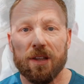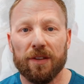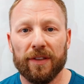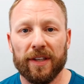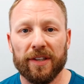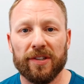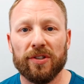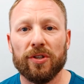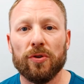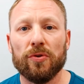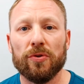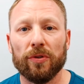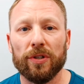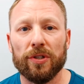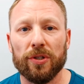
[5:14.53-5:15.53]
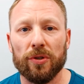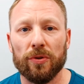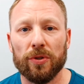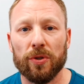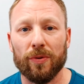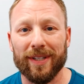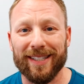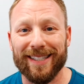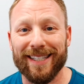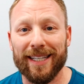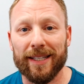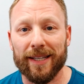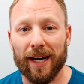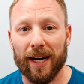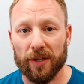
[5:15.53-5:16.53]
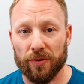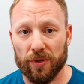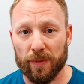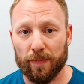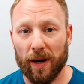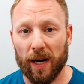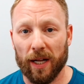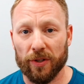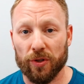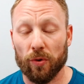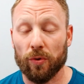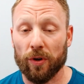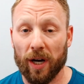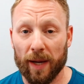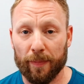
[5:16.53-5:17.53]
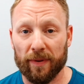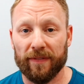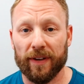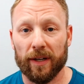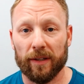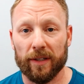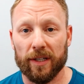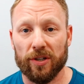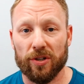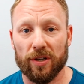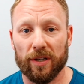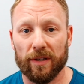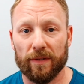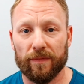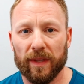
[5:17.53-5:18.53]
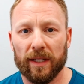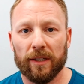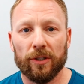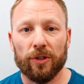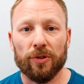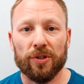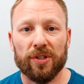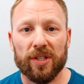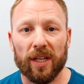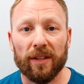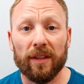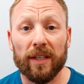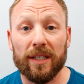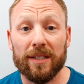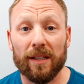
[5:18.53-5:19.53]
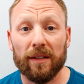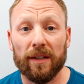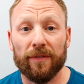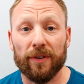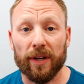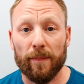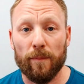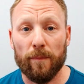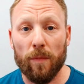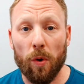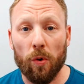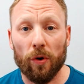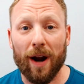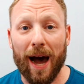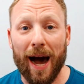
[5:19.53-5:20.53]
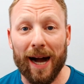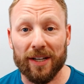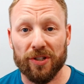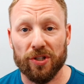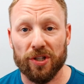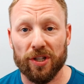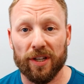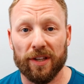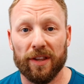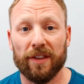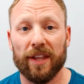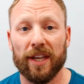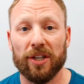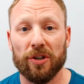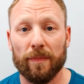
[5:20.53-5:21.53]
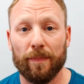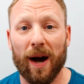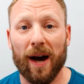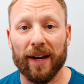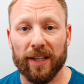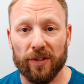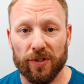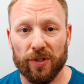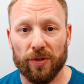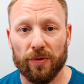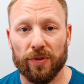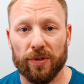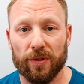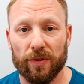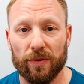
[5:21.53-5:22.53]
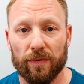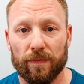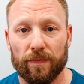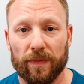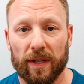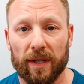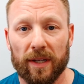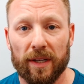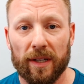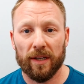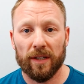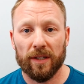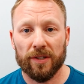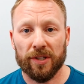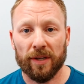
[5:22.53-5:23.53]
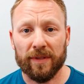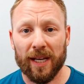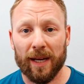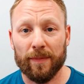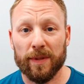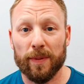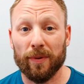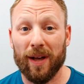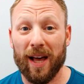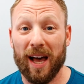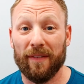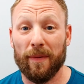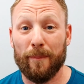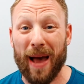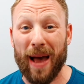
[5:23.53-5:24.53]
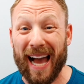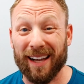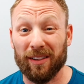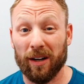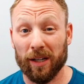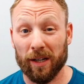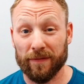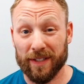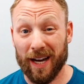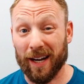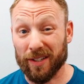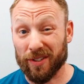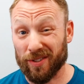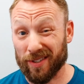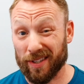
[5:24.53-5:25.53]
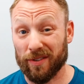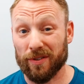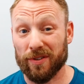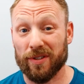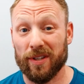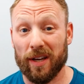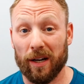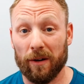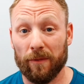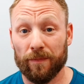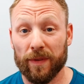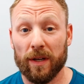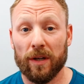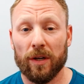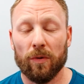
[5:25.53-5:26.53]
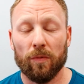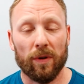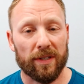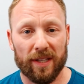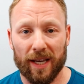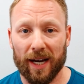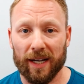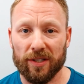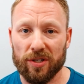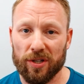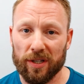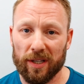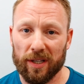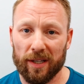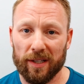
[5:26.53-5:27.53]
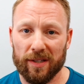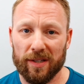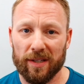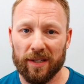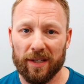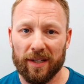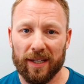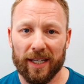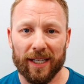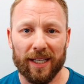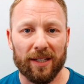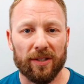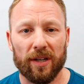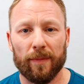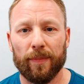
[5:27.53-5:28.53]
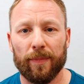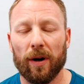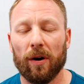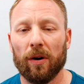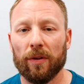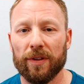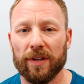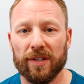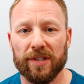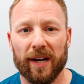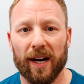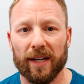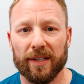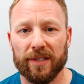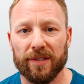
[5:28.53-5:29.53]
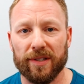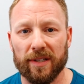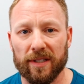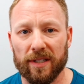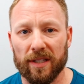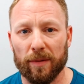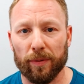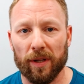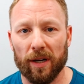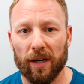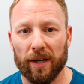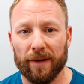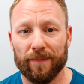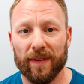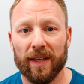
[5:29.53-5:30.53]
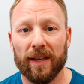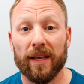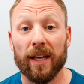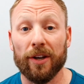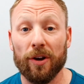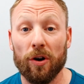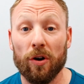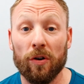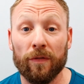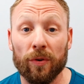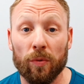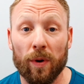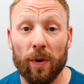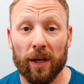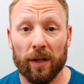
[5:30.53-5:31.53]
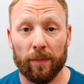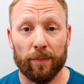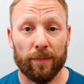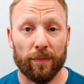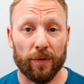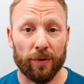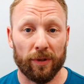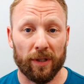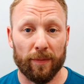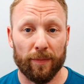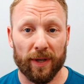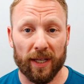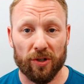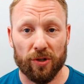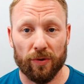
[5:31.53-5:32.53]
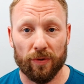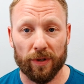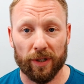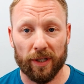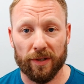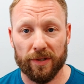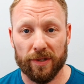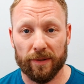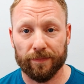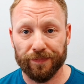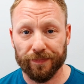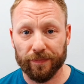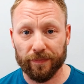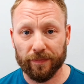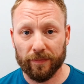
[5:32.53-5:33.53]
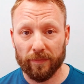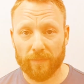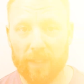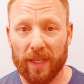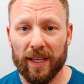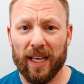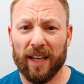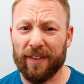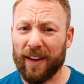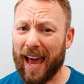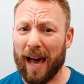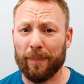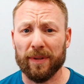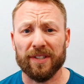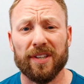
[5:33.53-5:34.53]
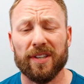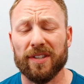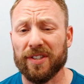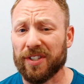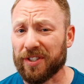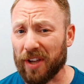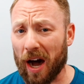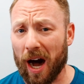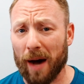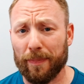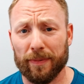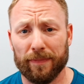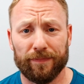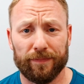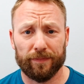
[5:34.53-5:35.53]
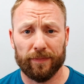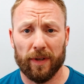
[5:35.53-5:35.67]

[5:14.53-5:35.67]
This is usually due to a detox response or hyperventilation. You're suddenly delivering more oxygen than your body is used to. Sometimes people have a backlog of toxins in their cell. Once the oxygen hits, it can dump all these toxins into the blood and overwhelm your elimination organs. If it happens, stop,